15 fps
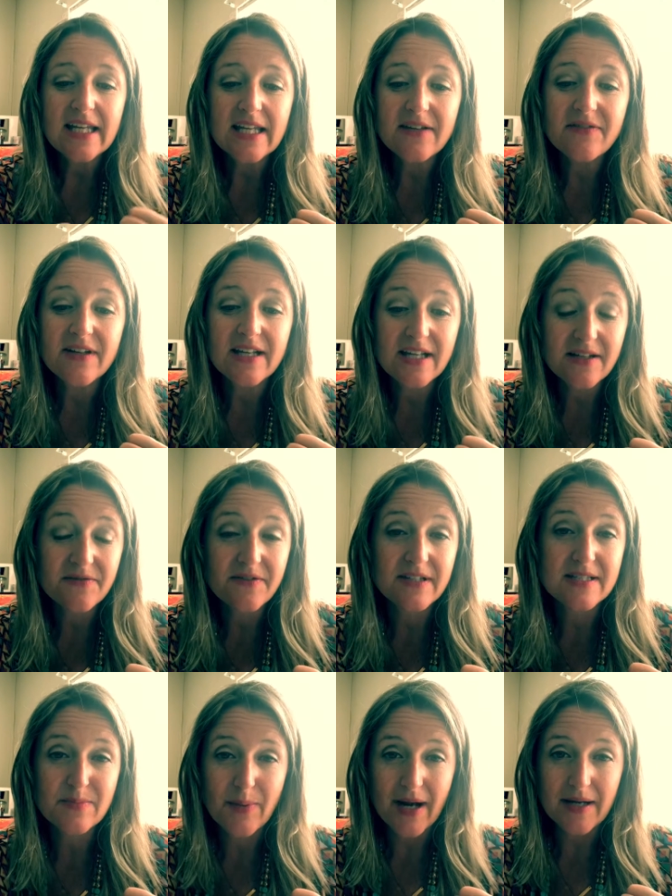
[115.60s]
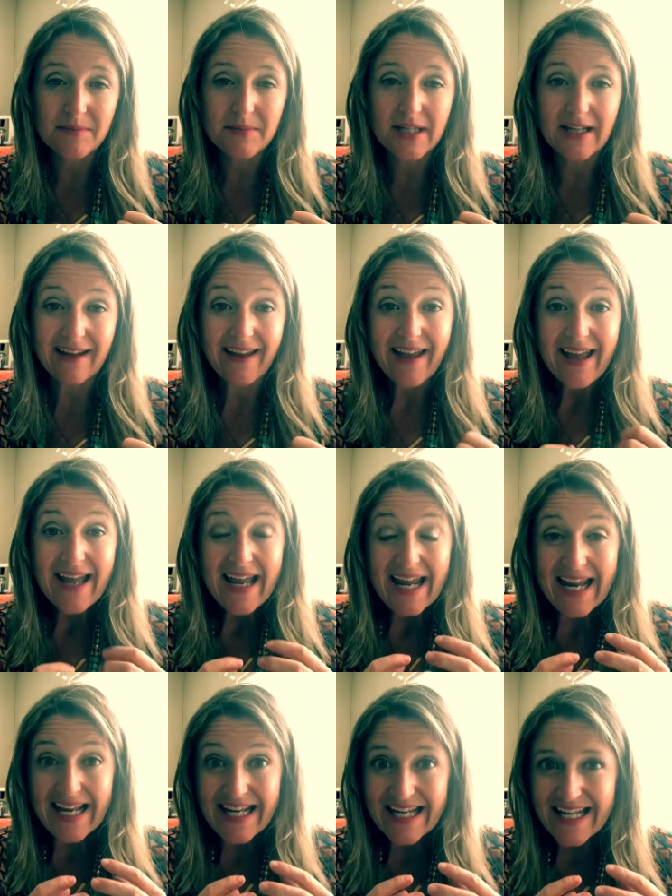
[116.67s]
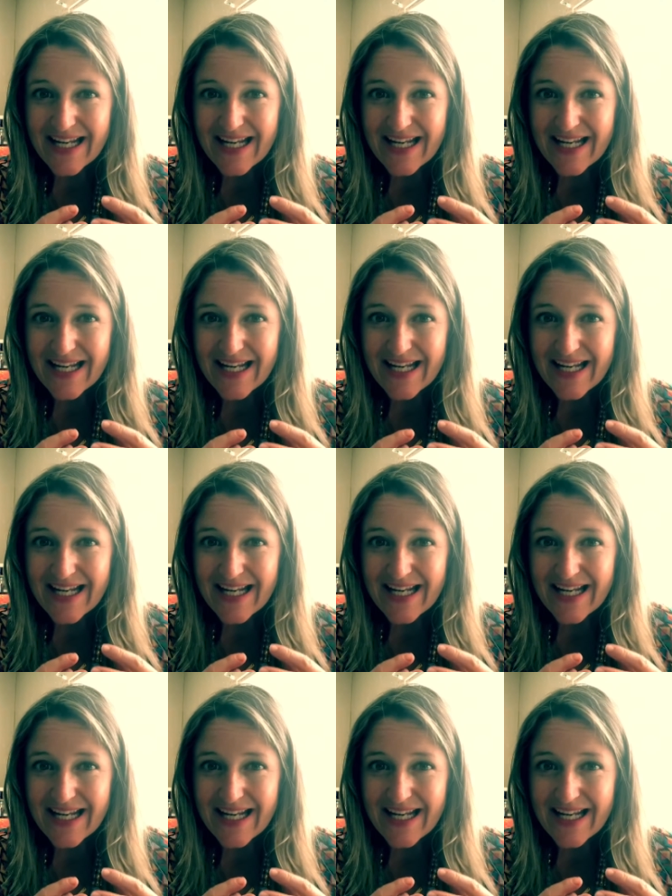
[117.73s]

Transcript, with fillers: even if it's by me. And